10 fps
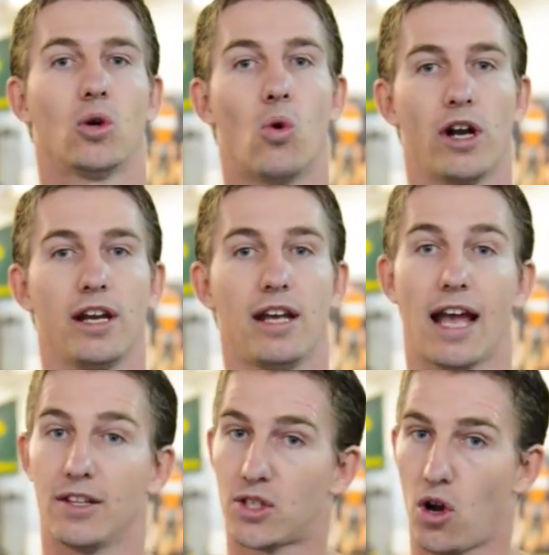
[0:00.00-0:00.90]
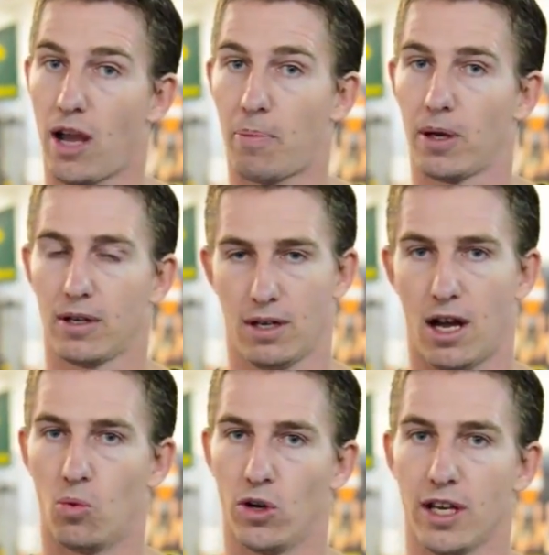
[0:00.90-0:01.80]
quantity and type
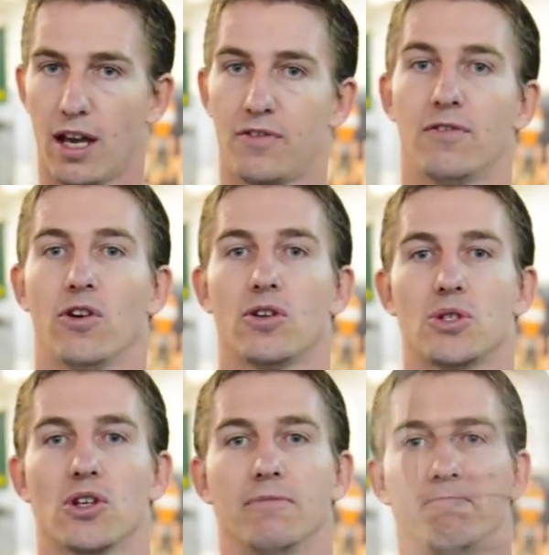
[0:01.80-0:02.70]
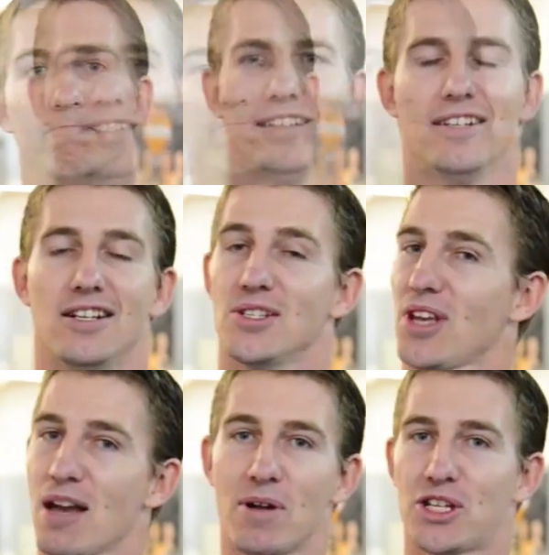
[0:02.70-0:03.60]
are what you have to focus on. So
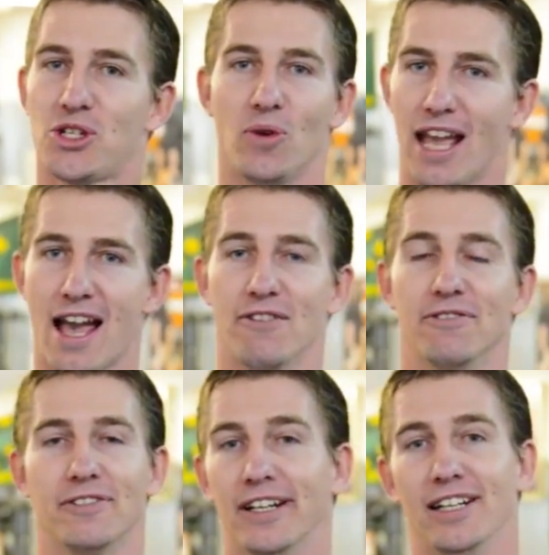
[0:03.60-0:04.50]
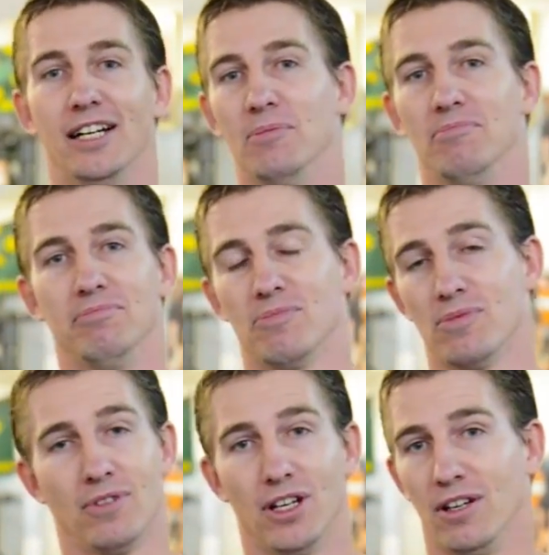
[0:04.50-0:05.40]
how much do we have?
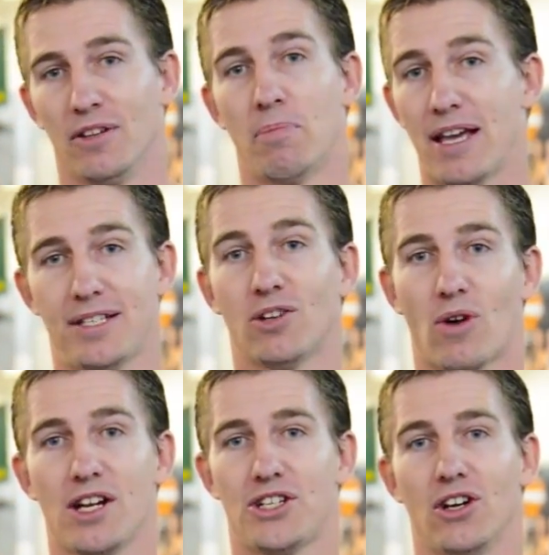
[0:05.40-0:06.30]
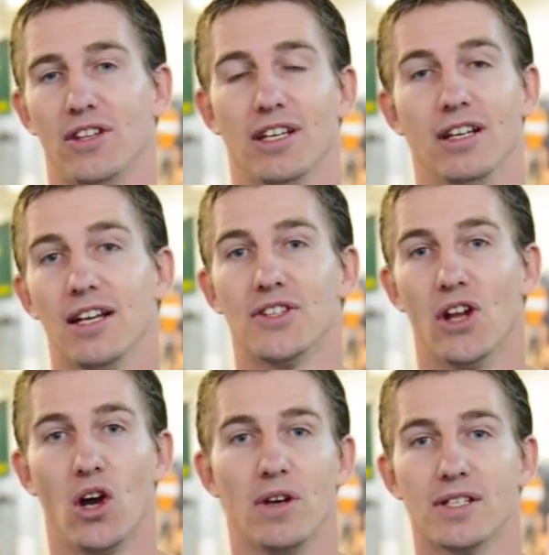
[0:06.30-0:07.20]
The basic ratio that you need to
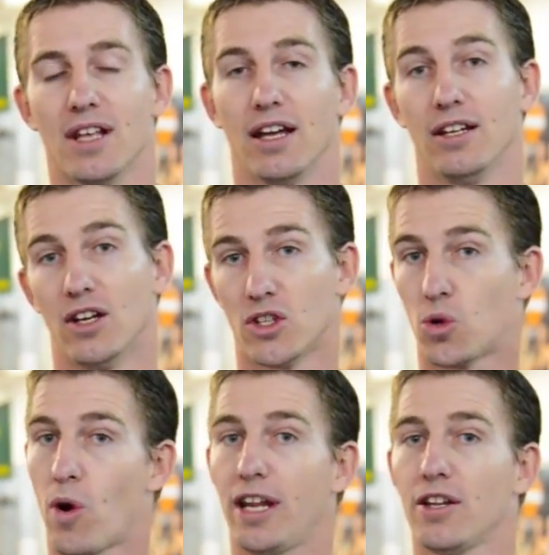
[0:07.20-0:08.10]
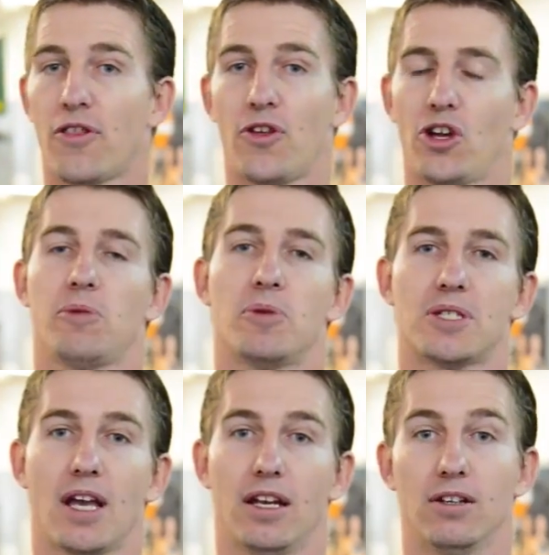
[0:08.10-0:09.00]
know is that 20 to
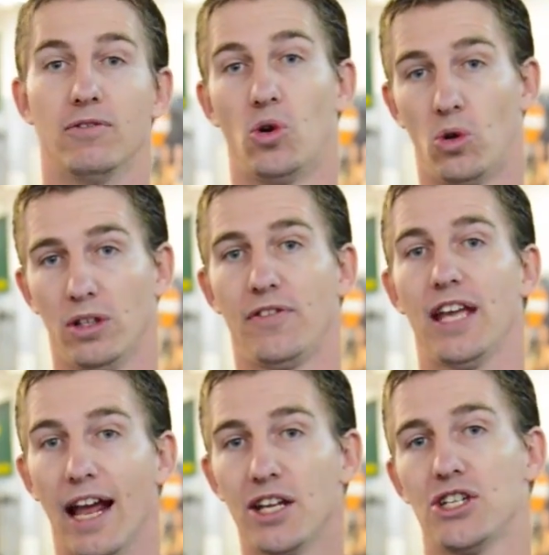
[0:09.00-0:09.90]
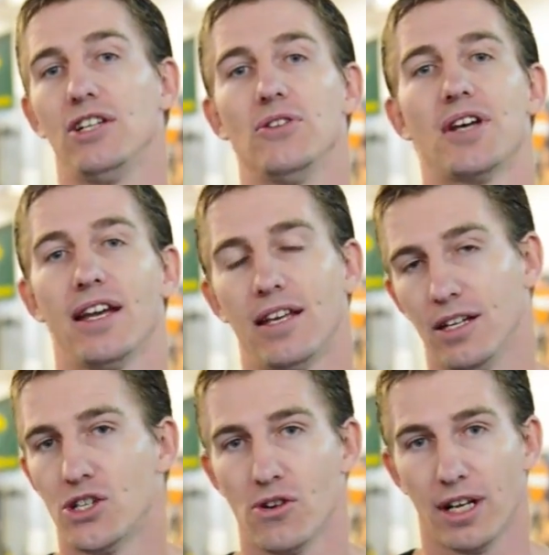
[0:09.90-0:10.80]
30% of all of the energy you take
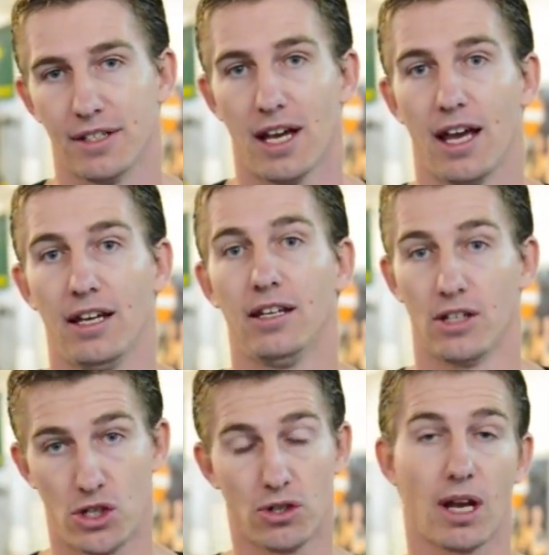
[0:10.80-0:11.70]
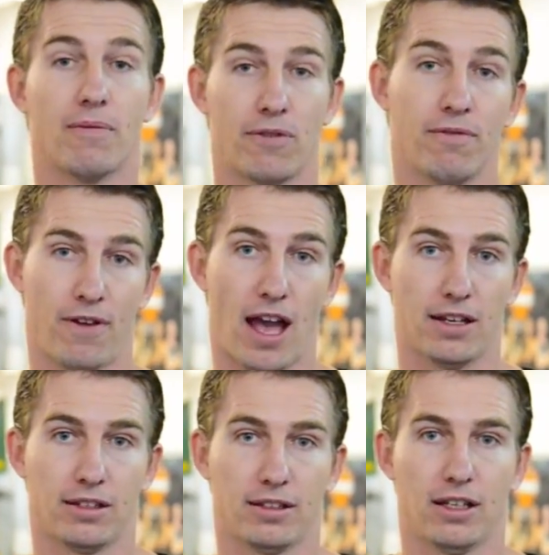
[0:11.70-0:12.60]
in during your day should come from fat,
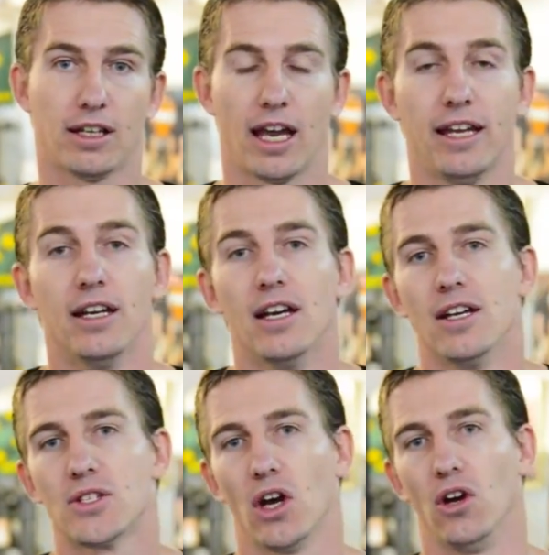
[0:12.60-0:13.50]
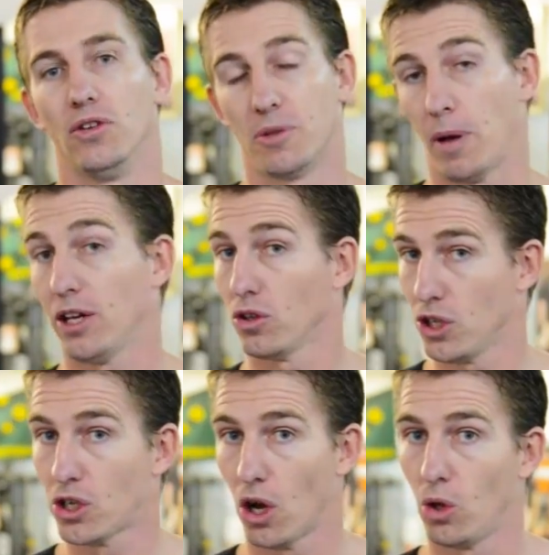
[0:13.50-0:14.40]
okay? So depending on
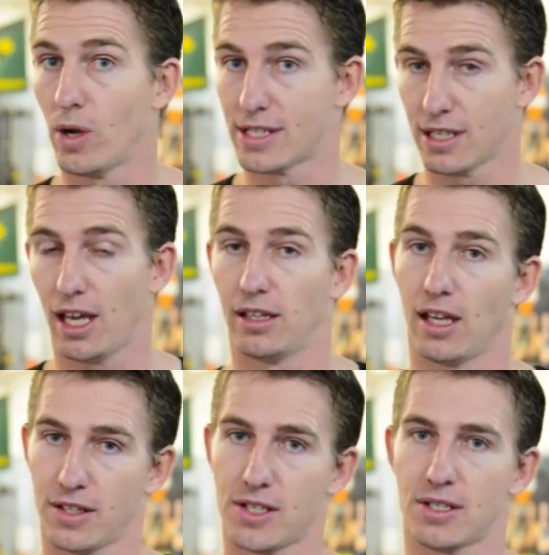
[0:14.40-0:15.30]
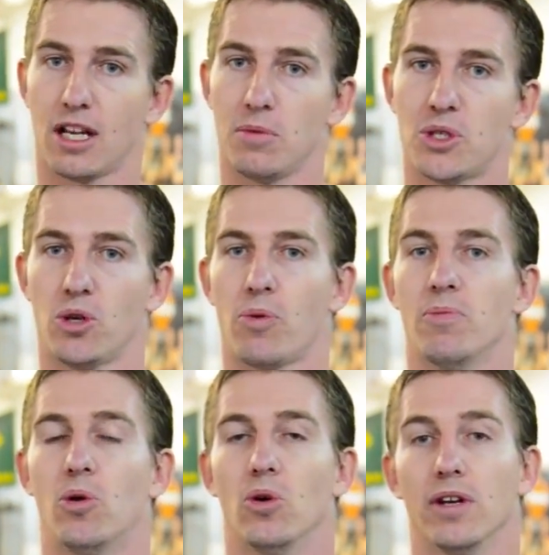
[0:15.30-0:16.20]
your goal, once again, now this is going to be super
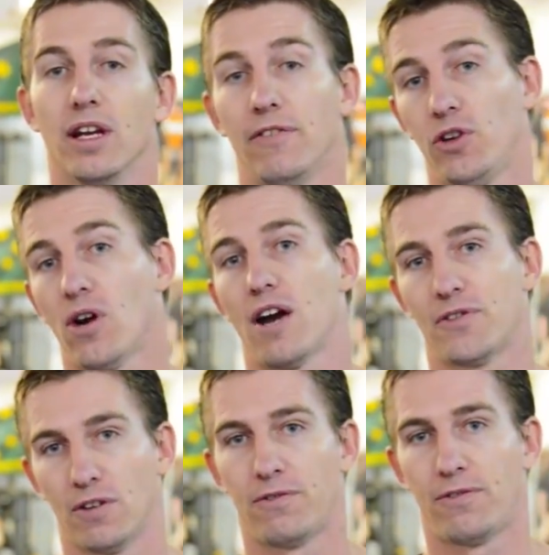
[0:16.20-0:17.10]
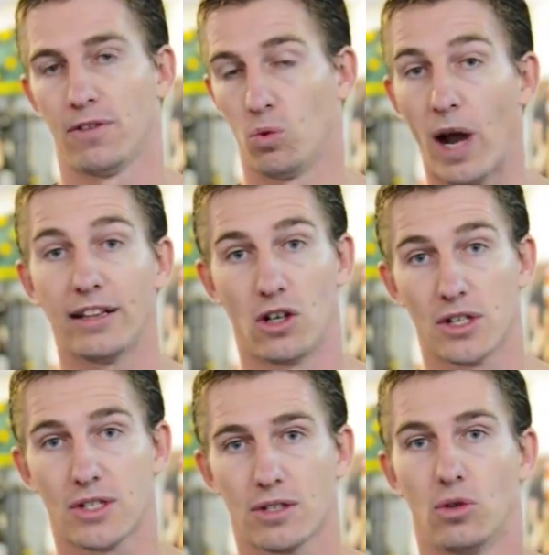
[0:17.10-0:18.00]
important. If you're after weight
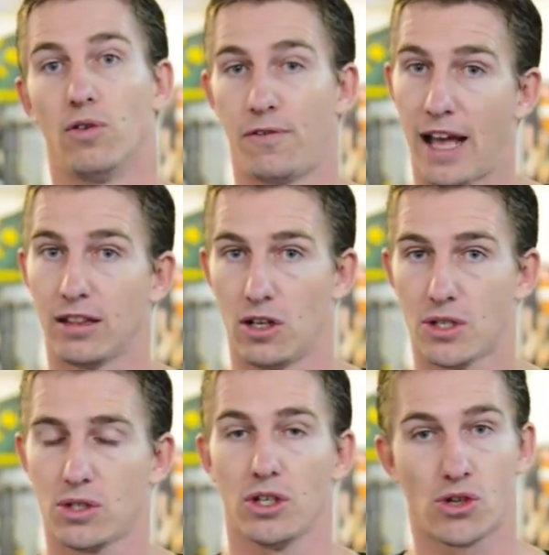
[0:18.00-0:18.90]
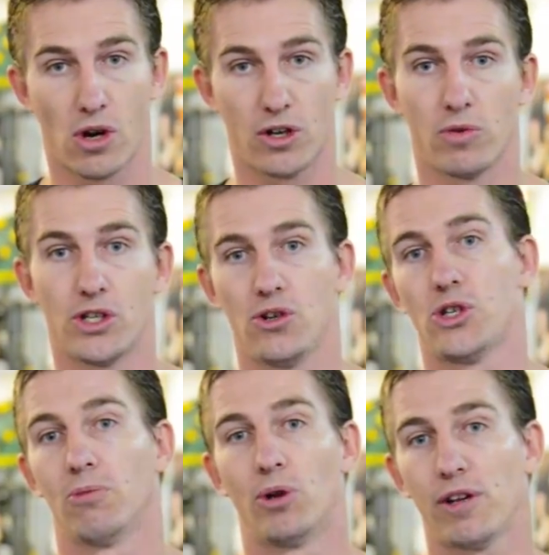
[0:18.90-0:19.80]
loss or fat loss, you're trying to
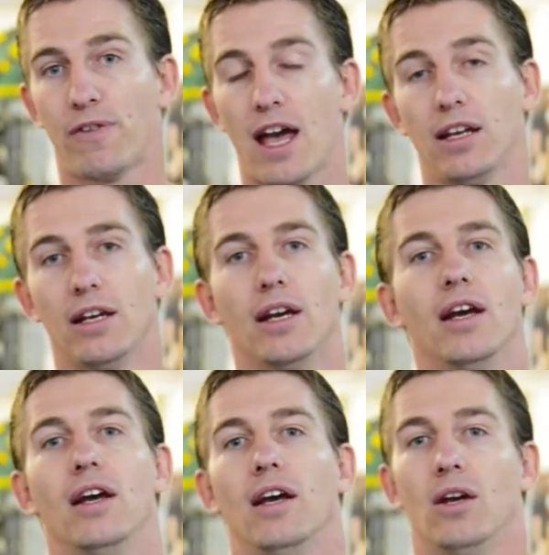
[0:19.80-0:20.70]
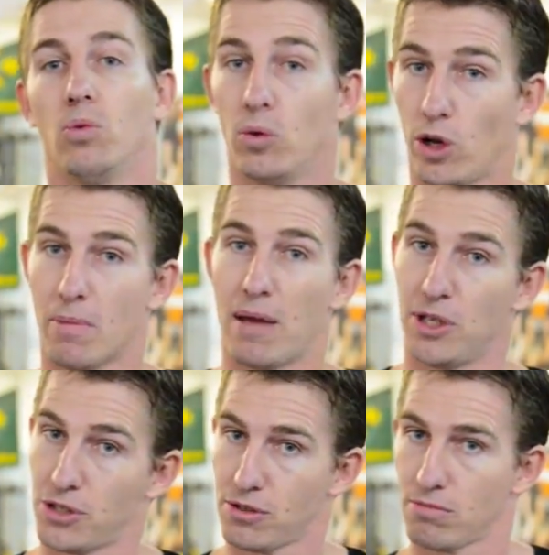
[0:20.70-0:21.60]
reduce your body fat, we want to maybe
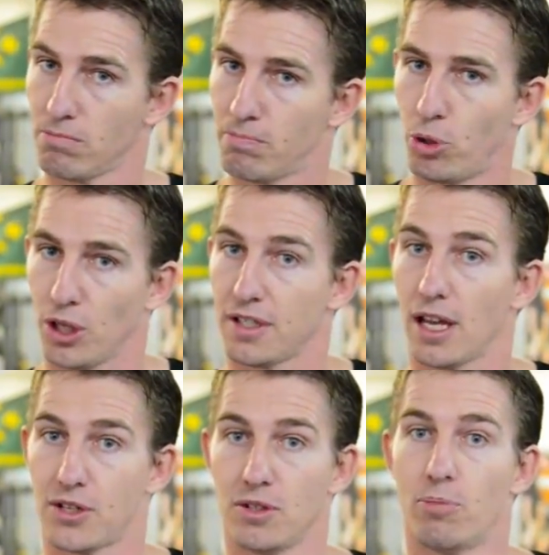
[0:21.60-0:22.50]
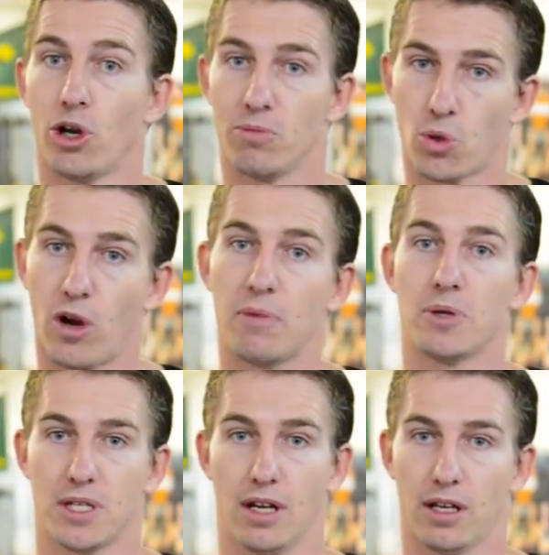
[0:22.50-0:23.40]
put it down to the bottom
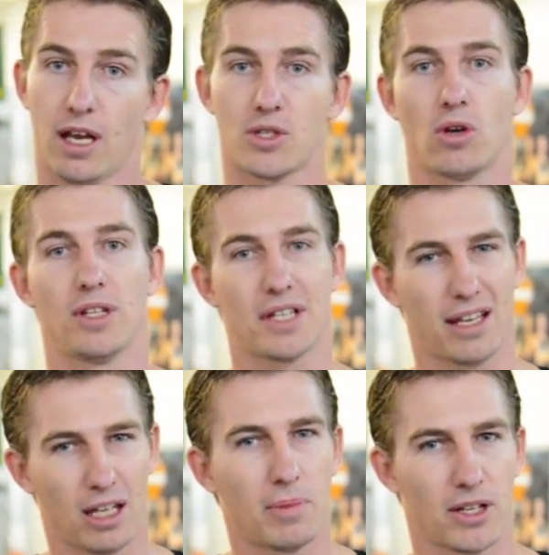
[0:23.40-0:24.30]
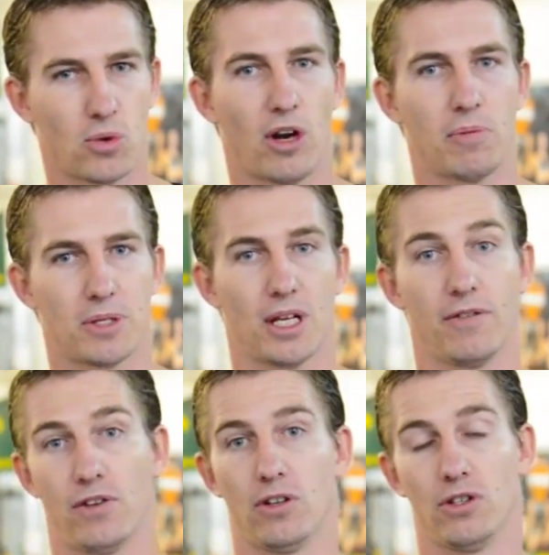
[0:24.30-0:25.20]
20%, okay? So only take in about 20%
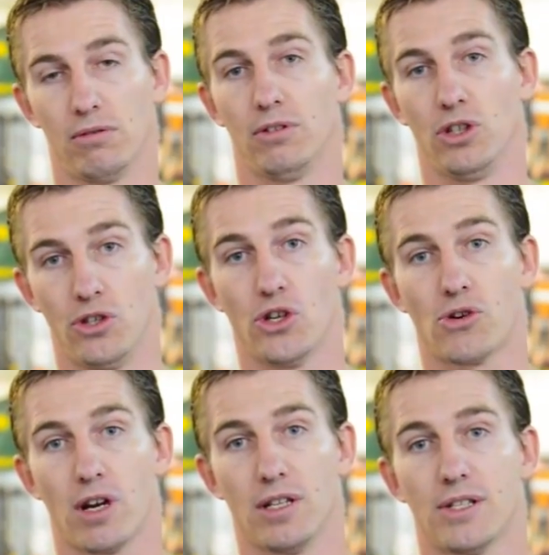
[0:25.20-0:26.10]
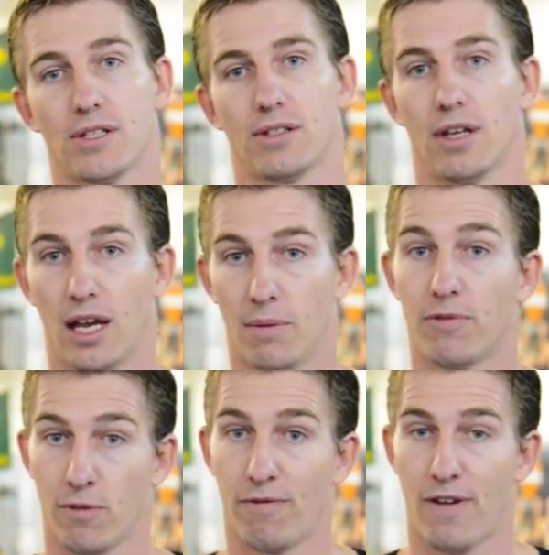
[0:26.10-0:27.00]
of your nutrients
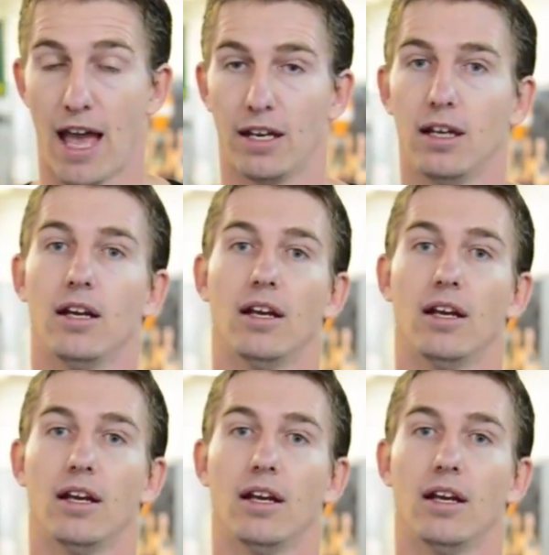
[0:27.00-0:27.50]
from fat.